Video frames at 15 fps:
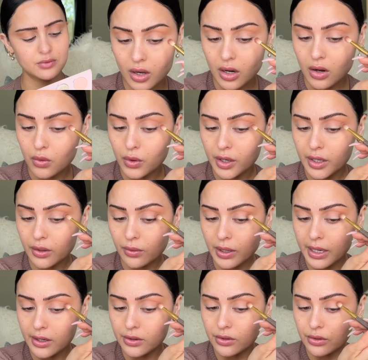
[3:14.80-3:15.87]
and I'll work it right
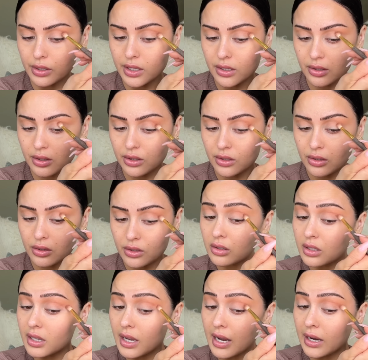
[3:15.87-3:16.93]
underneath
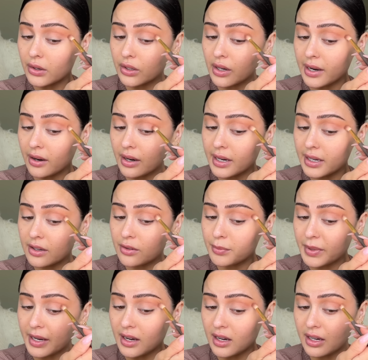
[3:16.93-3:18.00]
the outer area of
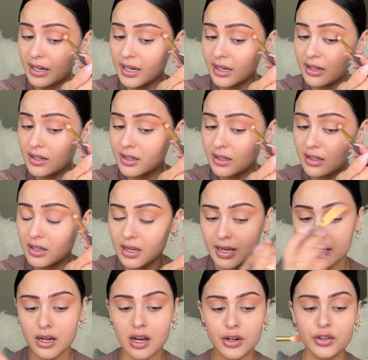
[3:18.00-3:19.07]
my eye
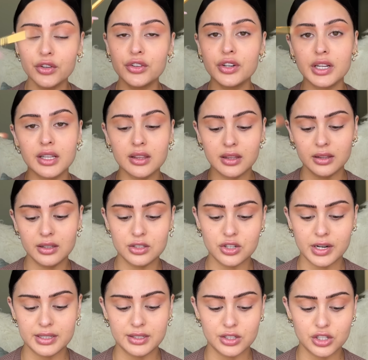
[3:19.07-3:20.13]
and underneath the
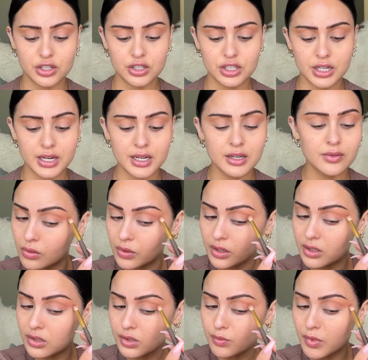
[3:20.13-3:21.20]
transition shade with a
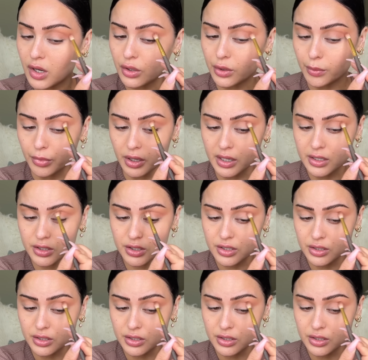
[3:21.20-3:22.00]
smaller brush.